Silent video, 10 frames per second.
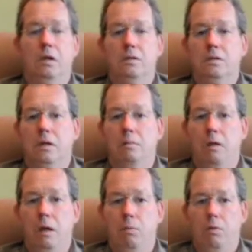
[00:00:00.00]
so
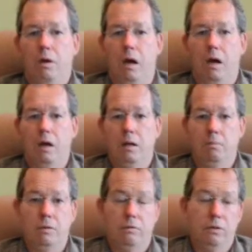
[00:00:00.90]
where I
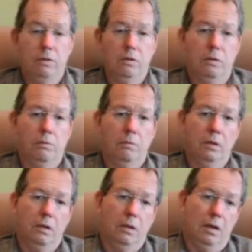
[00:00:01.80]
am infertile, we,